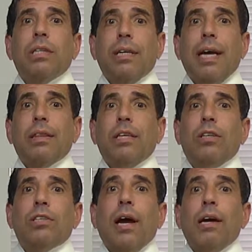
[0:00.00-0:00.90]
to get the
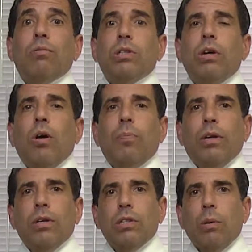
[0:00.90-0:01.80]
desired result,
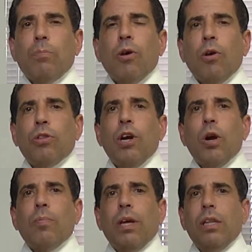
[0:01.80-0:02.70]
because the
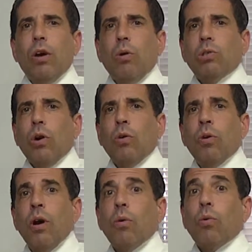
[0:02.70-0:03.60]
prolotherapy and the ozone
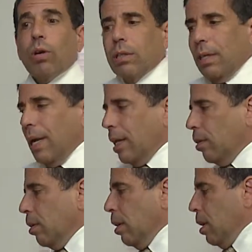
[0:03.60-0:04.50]
work
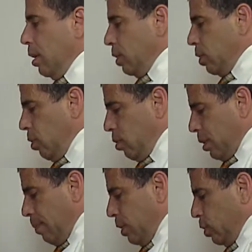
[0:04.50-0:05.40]
together. So
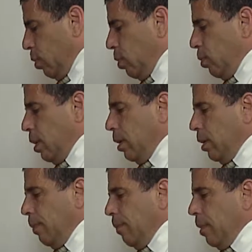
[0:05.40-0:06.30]
let me show you
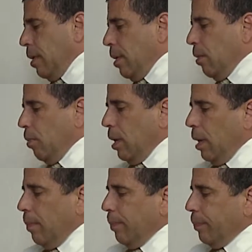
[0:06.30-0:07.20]
here.
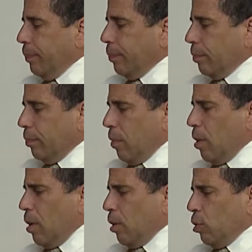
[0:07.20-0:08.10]
We
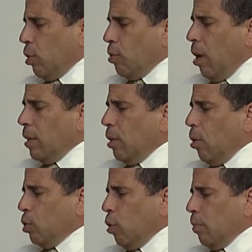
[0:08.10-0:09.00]
turn on the
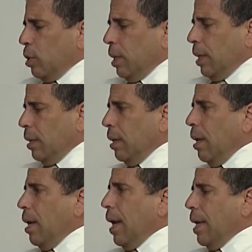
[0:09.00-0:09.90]
ozone machine,
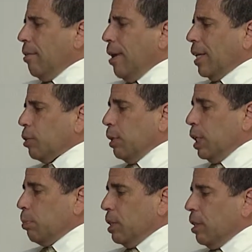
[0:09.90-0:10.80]
and there are actually
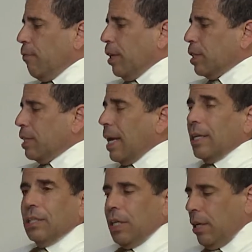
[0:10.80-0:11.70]
specific
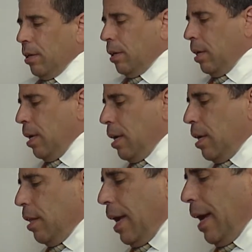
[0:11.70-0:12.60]
settings here
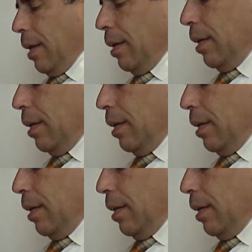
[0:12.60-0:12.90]
that